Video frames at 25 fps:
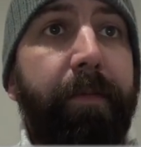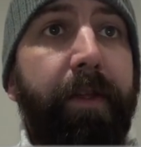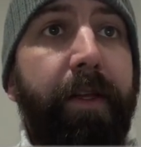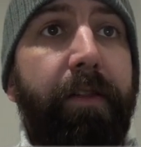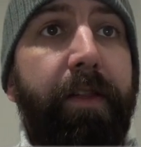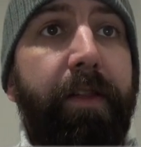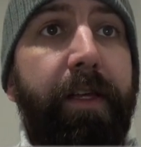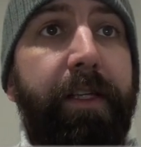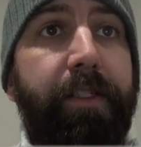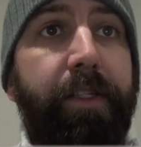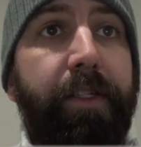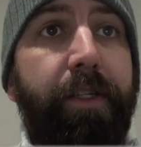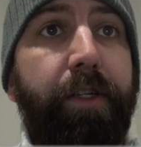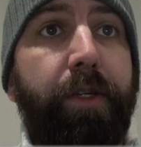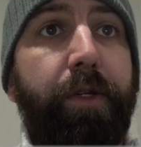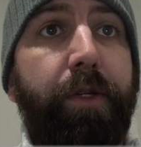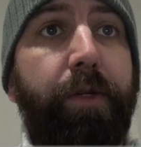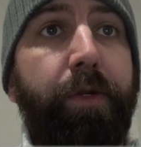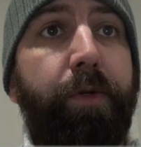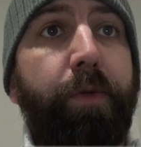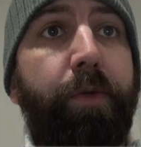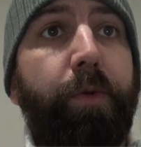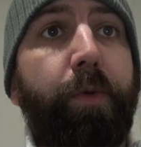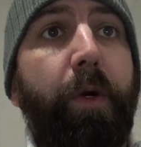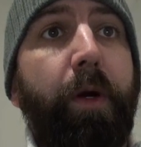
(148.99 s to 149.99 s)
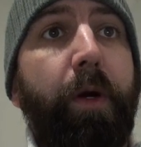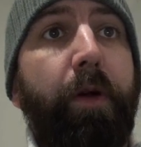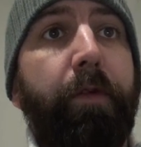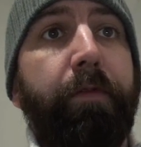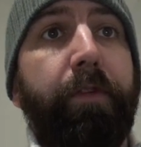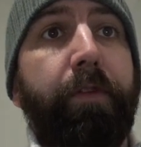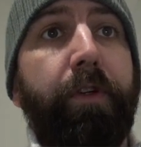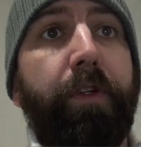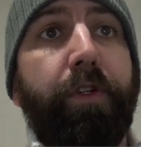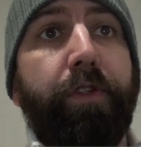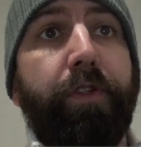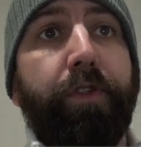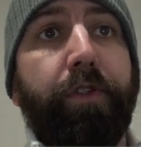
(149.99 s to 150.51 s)
There's a new
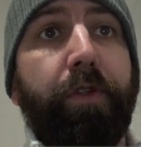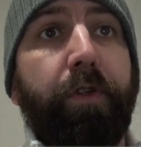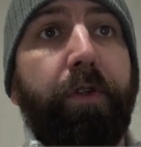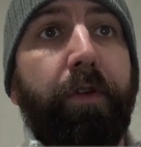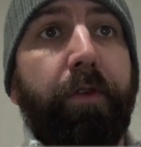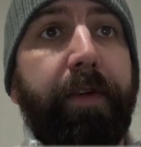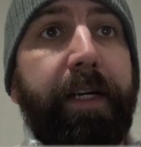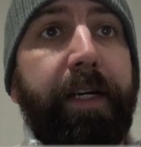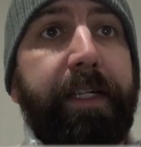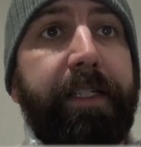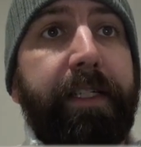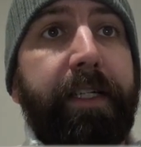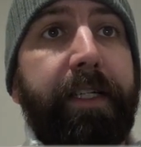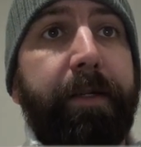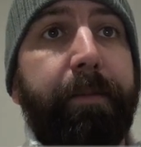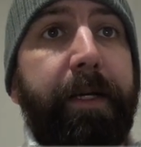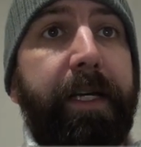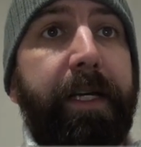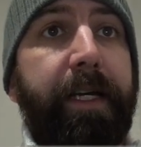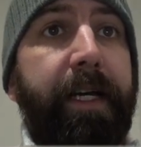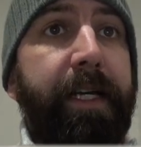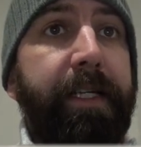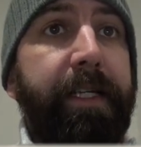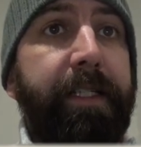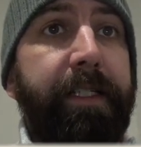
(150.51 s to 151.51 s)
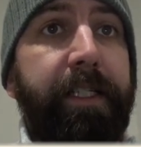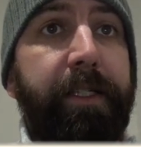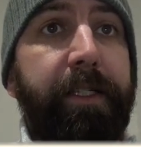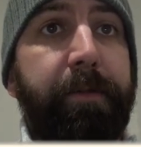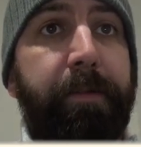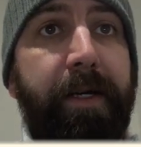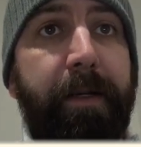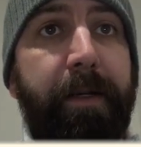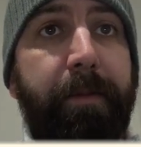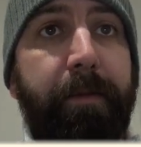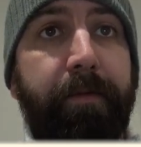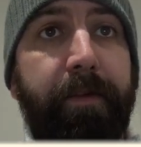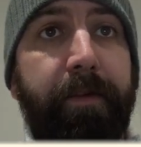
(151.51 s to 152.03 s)
version of Ask-A-Met
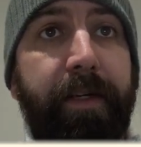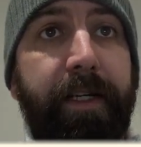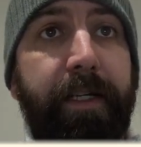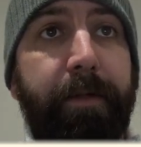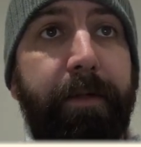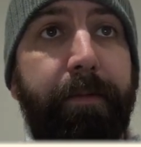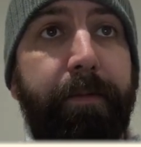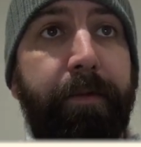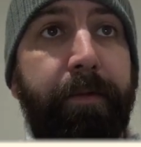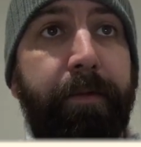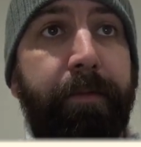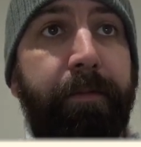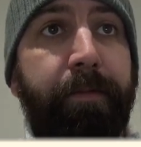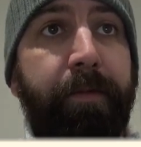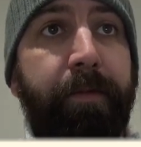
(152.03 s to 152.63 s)
Anti-Spam available.